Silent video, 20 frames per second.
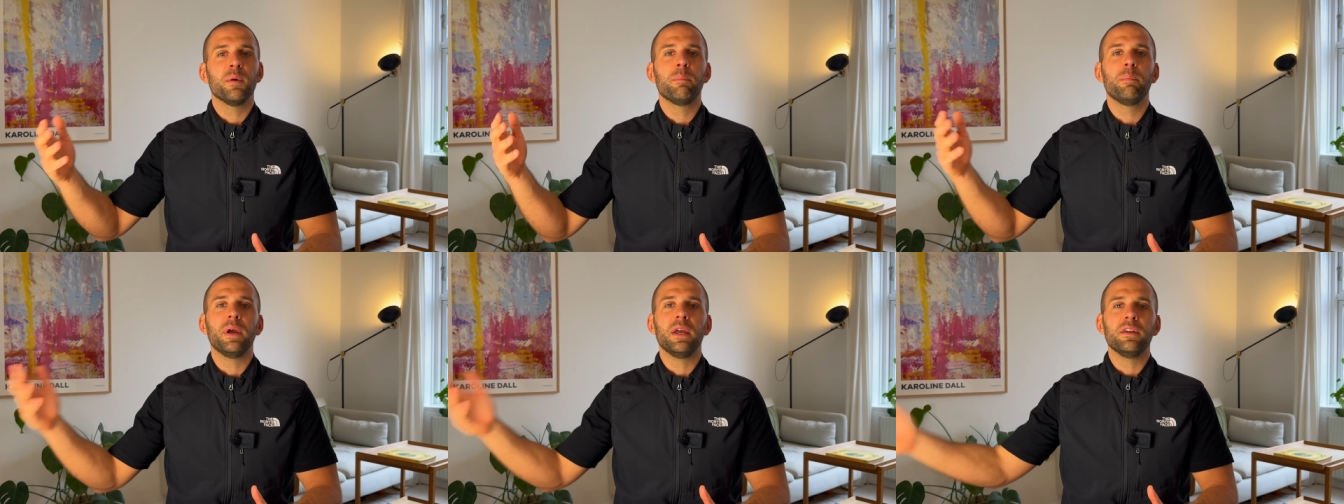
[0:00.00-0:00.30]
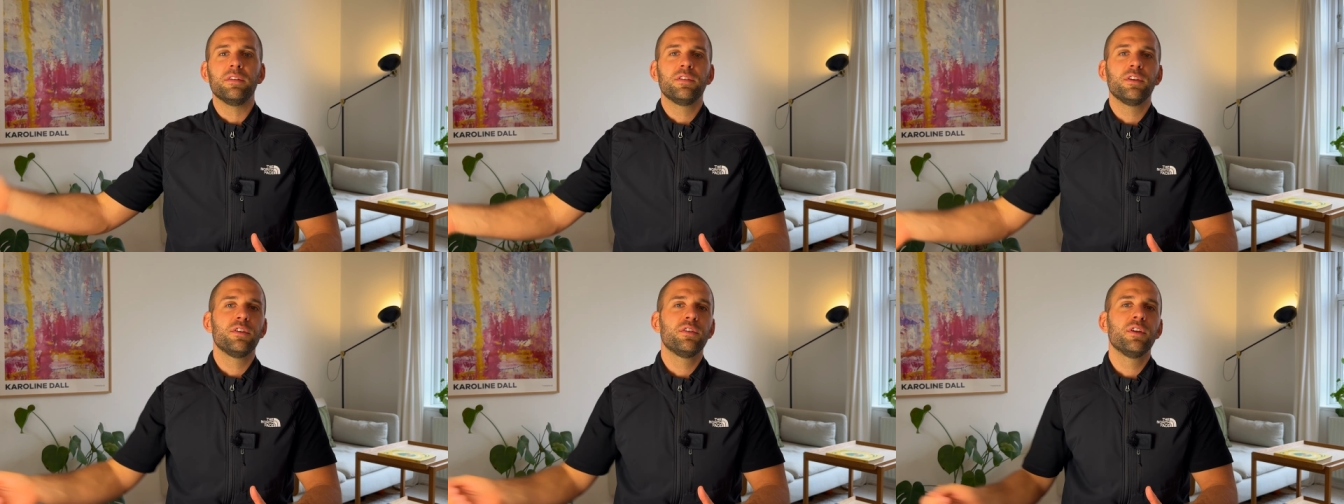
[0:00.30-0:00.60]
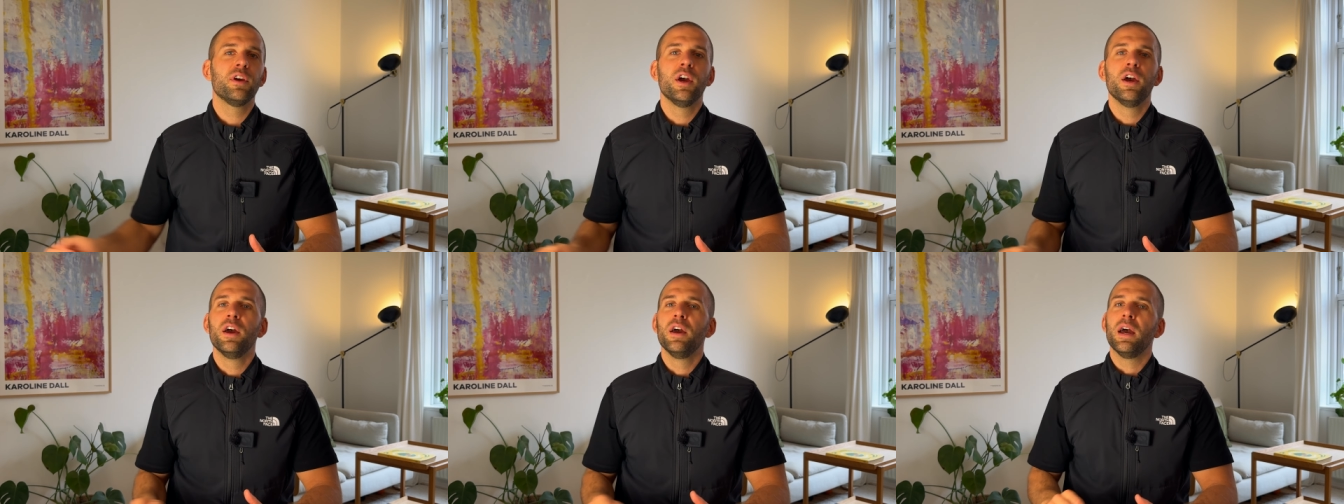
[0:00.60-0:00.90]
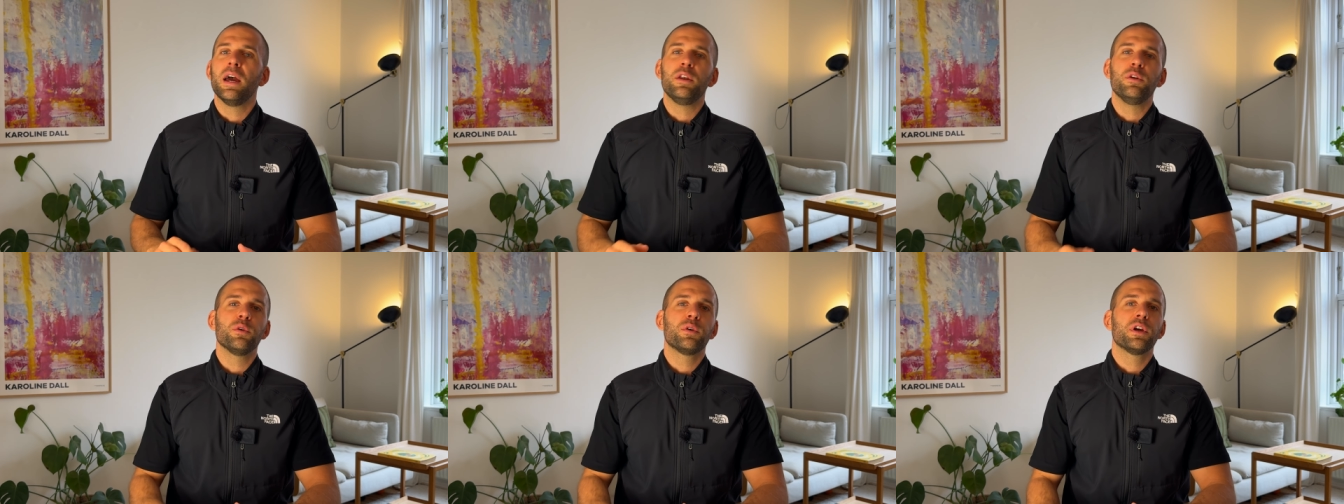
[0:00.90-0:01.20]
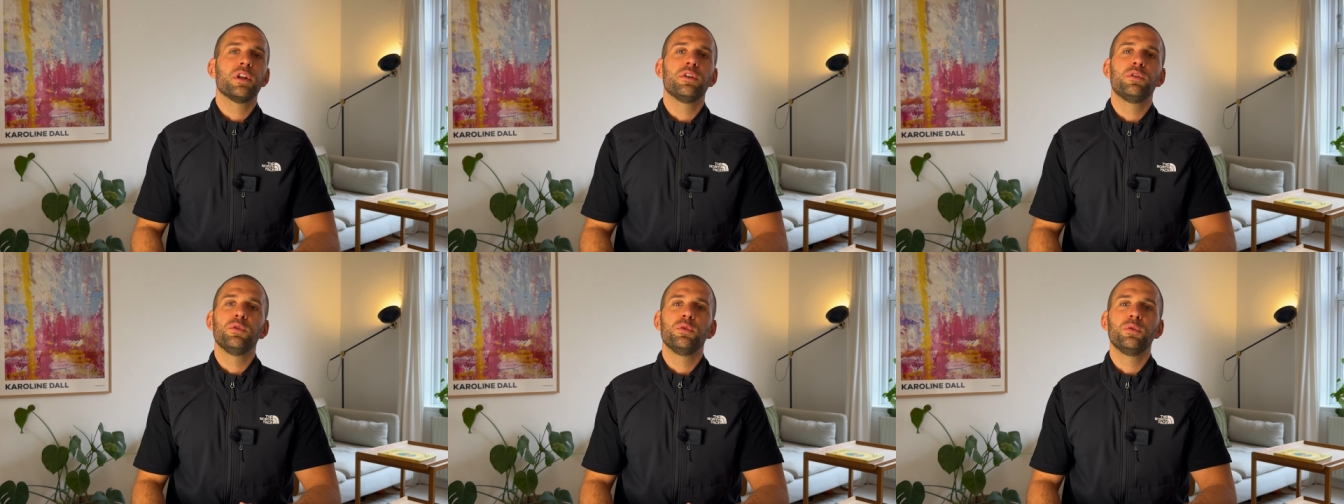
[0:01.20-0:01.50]
basis. And you
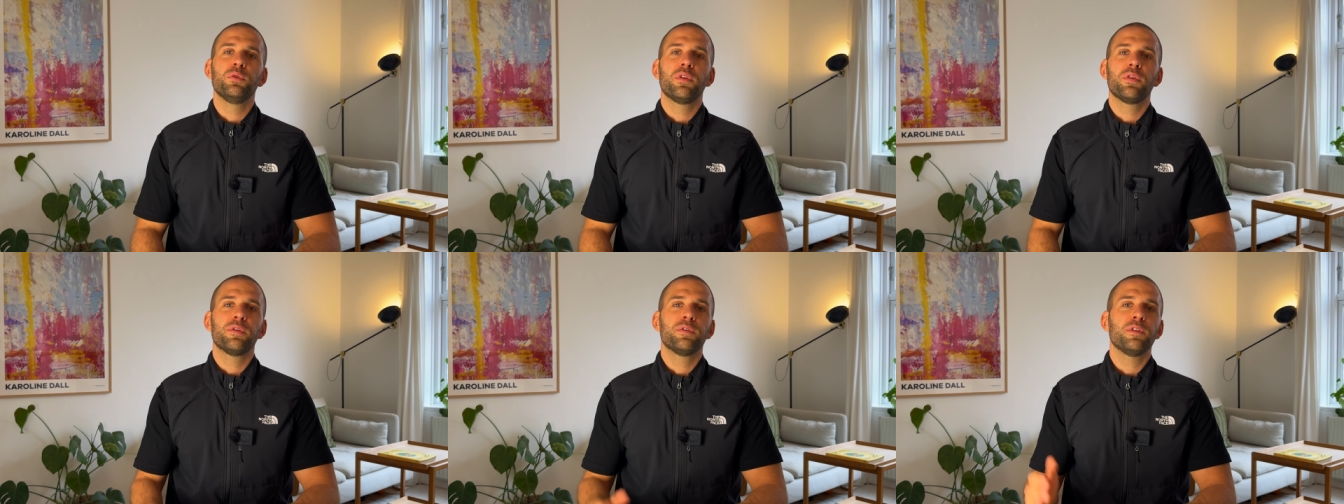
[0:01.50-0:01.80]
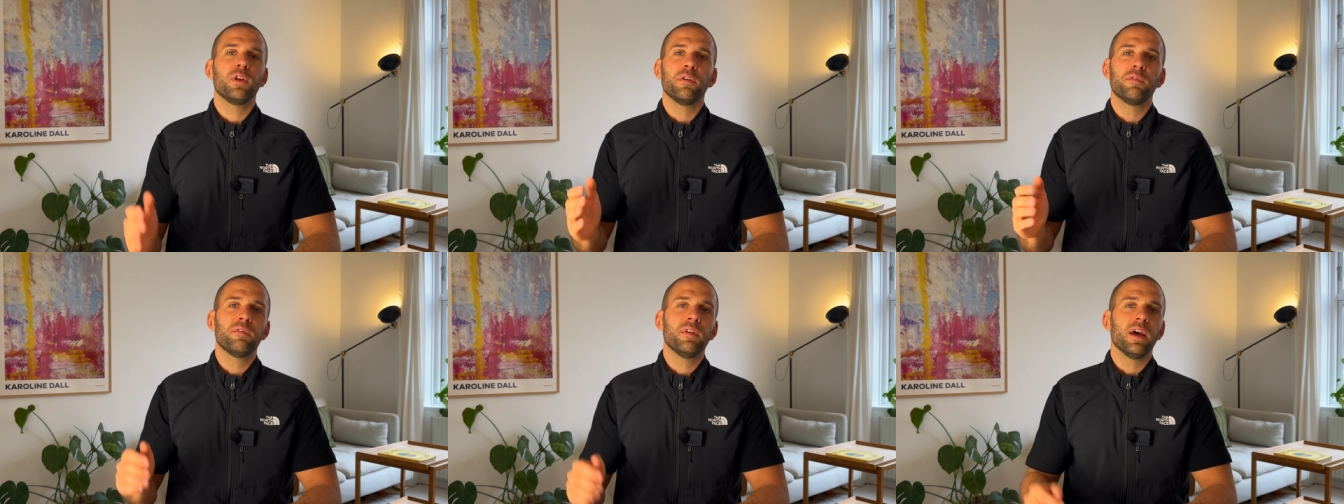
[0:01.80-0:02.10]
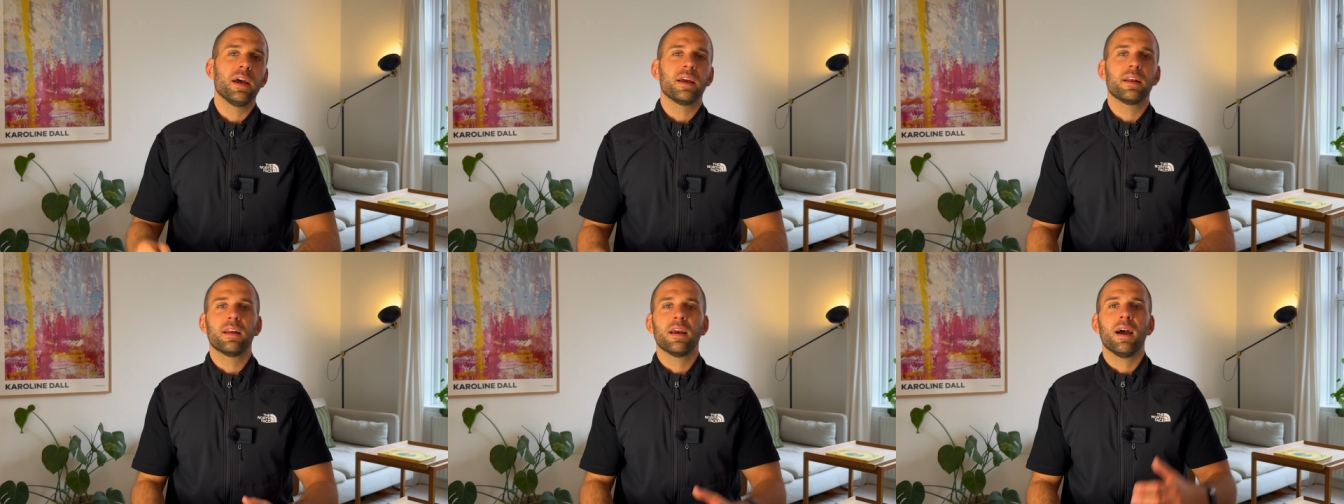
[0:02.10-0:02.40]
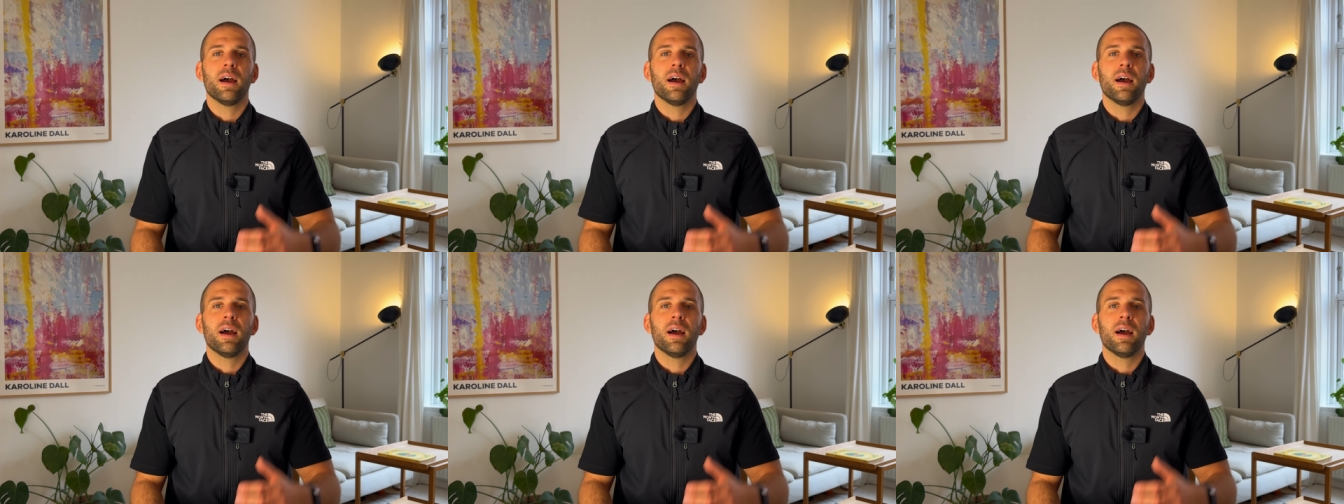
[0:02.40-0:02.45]
can do stuff like